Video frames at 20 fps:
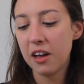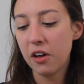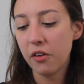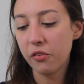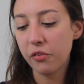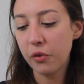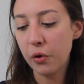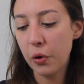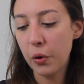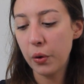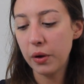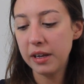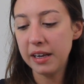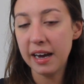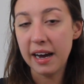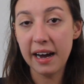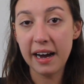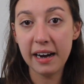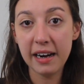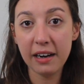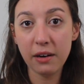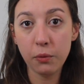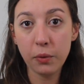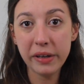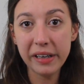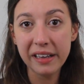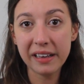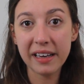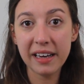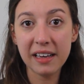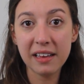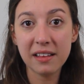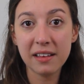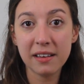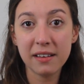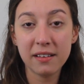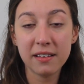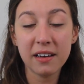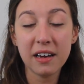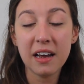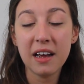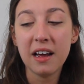So yeah, I really liked it.